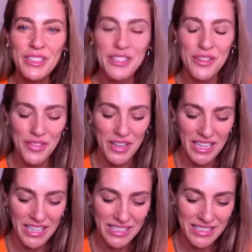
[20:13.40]
so
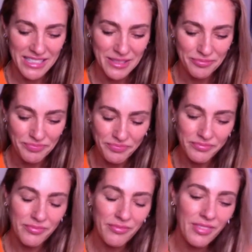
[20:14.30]
funny is
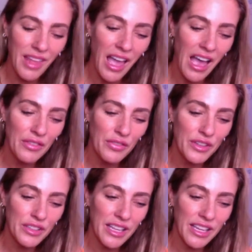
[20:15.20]
I
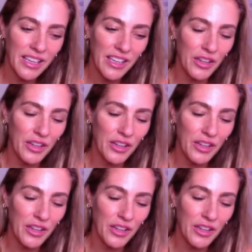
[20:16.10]
feel like,